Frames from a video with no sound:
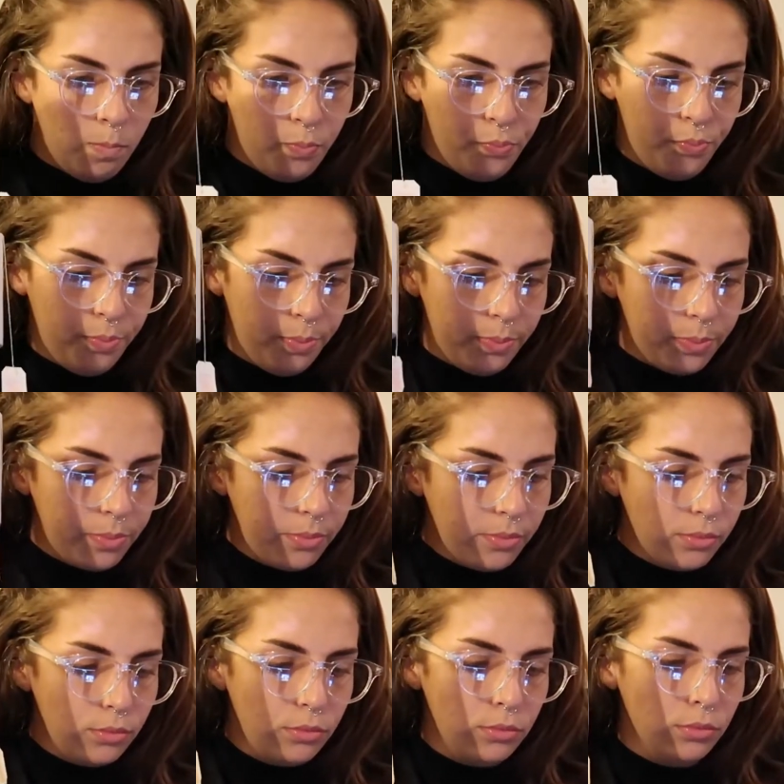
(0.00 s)
it to the
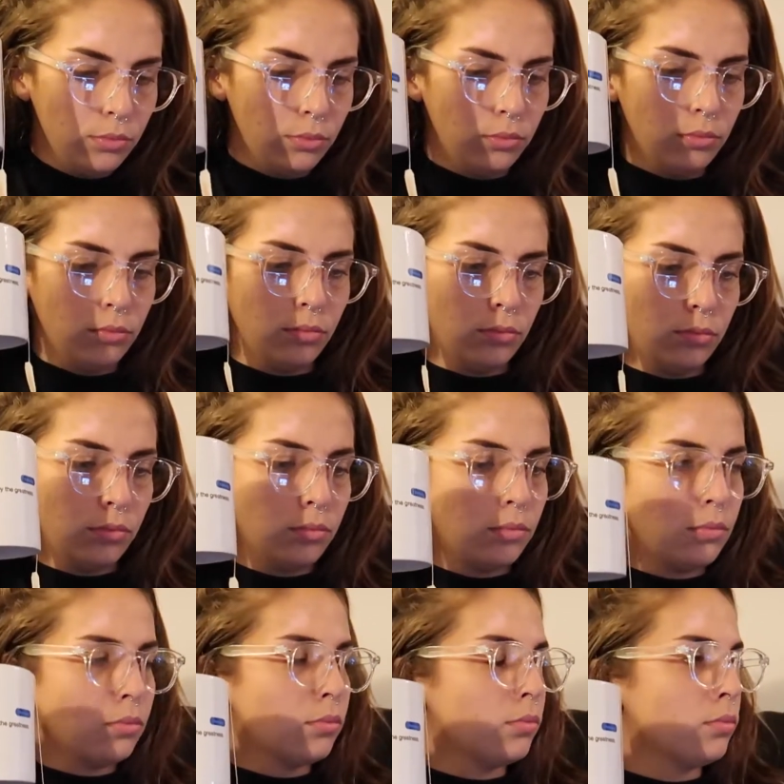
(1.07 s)
end zone from the
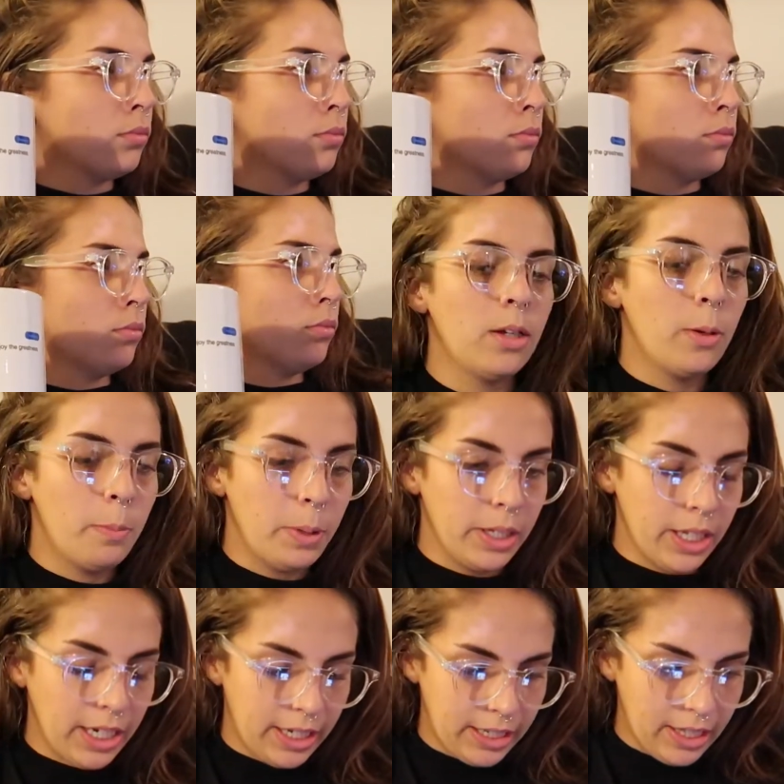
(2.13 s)
end zone. Been
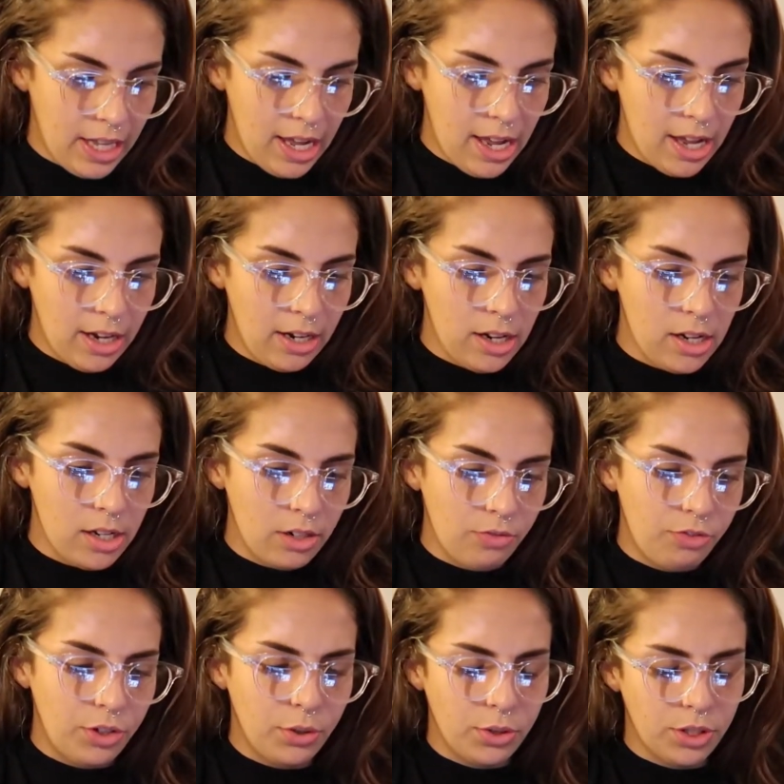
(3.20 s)
liking that.
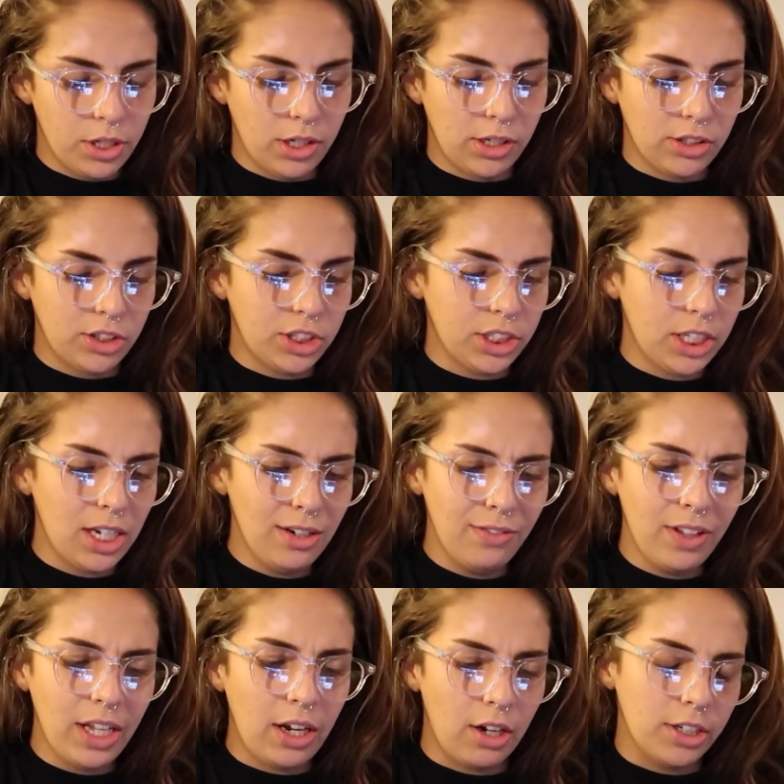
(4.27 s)
Few songs, just kind of
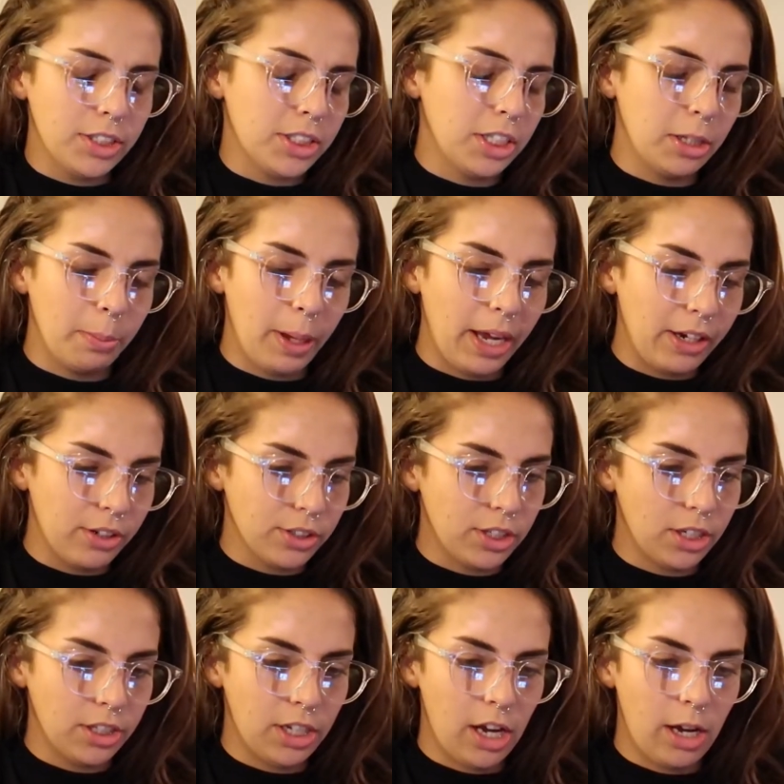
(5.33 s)
like honestly the bangers
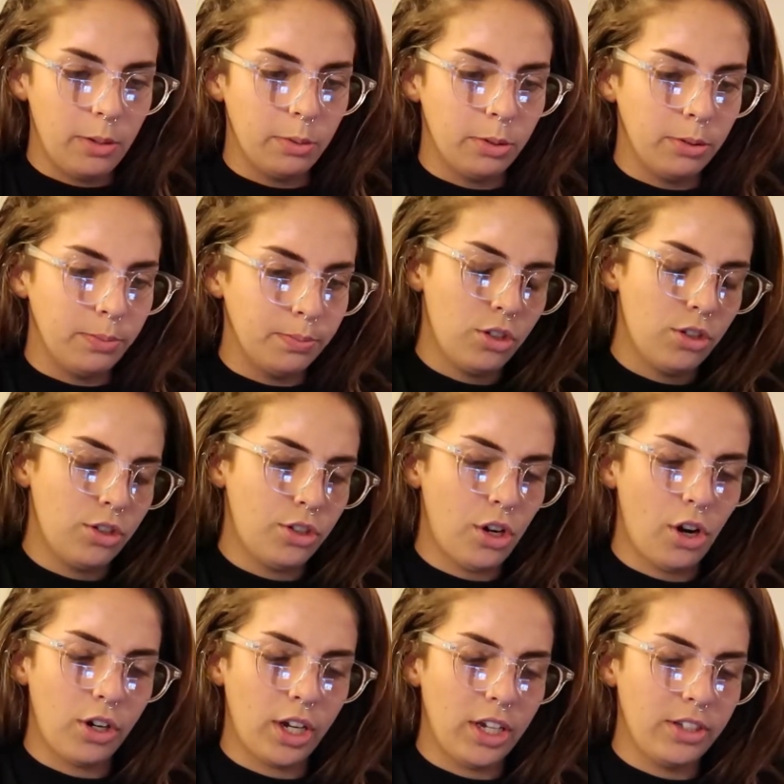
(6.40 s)
on the album.
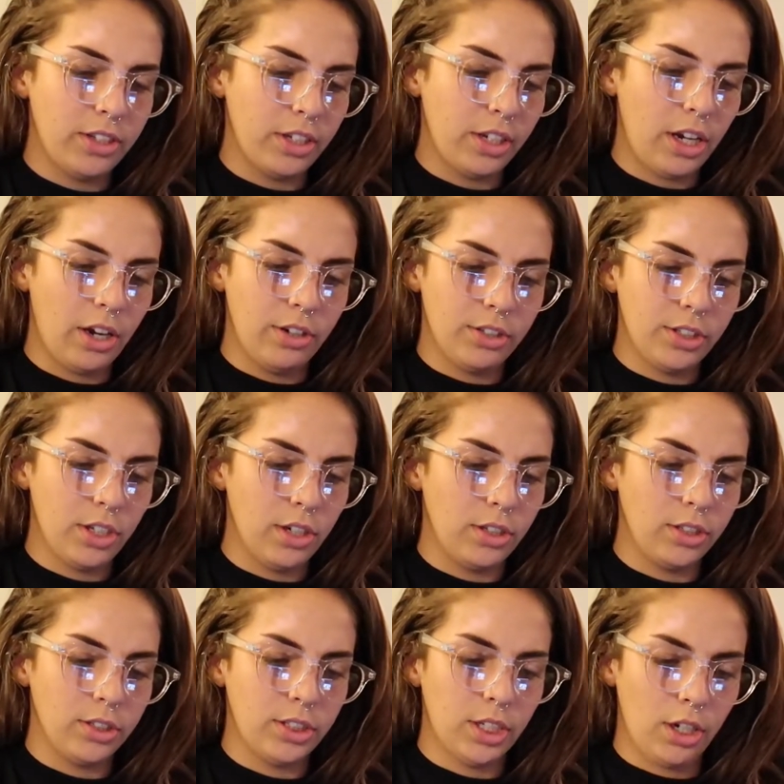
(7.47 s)
Stargazing,
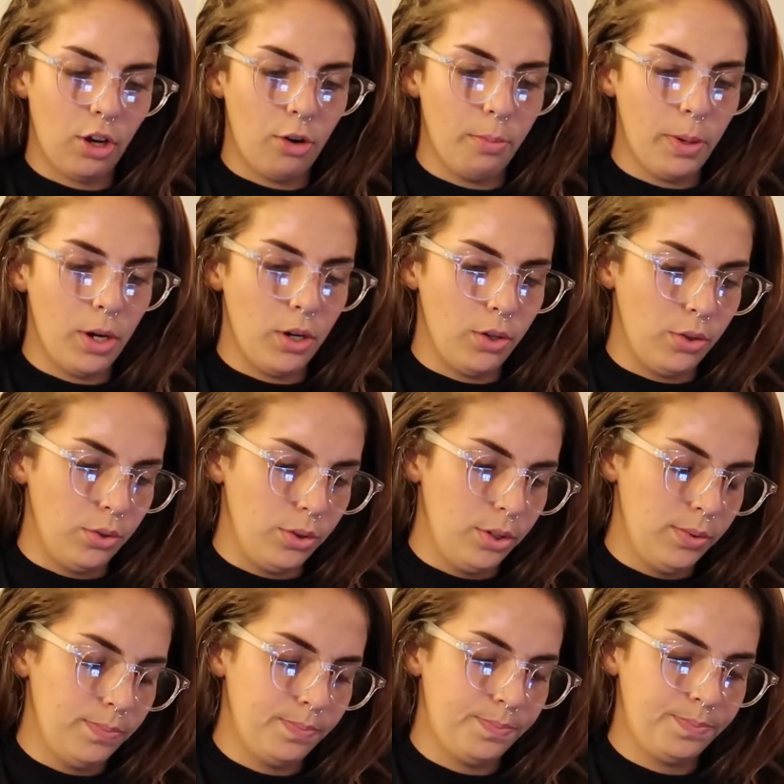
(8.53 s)
Carousel, Sicko Mode.
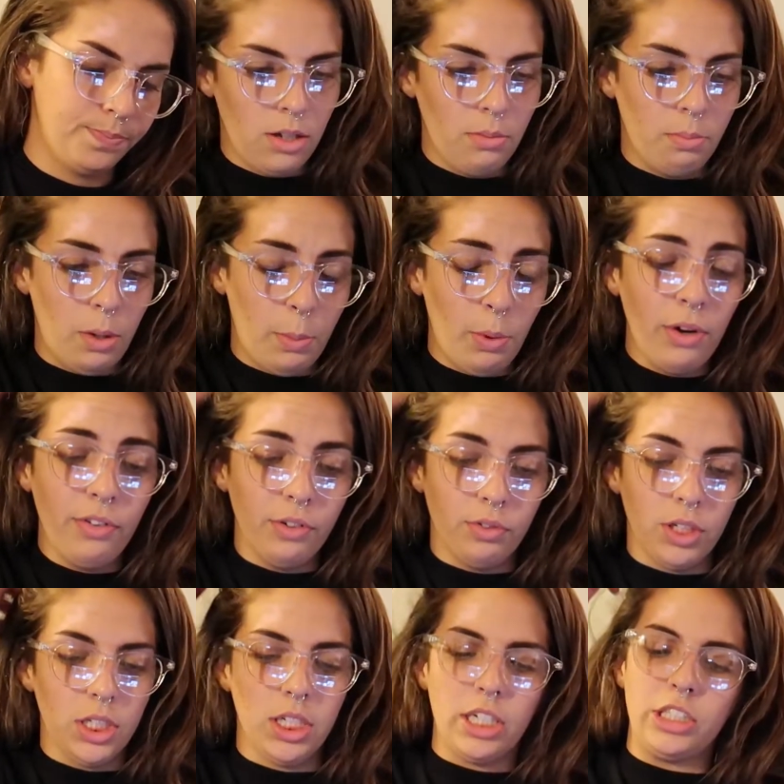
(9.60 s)
My boyfriend
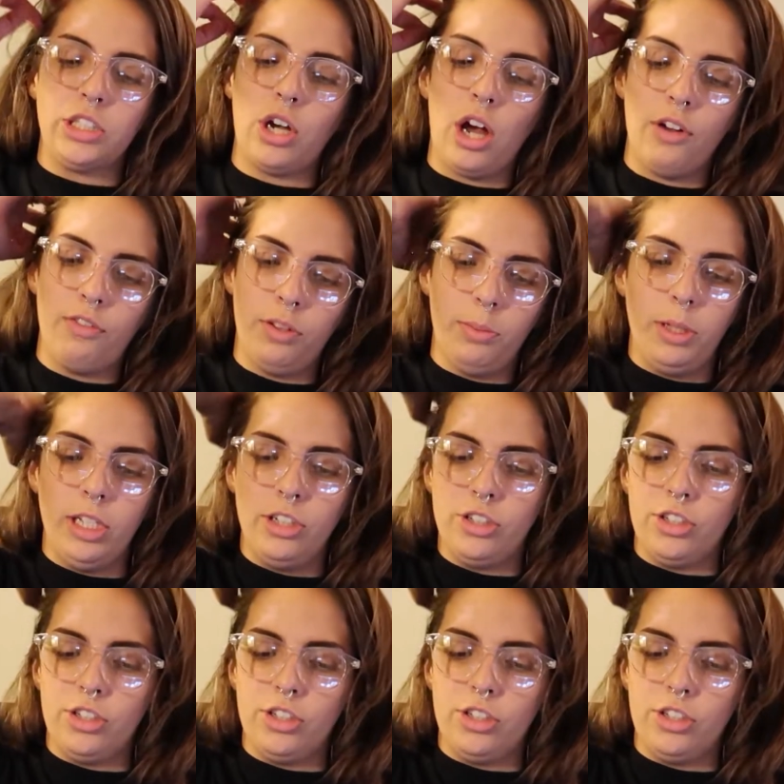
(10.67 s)
really likes Coffee Bean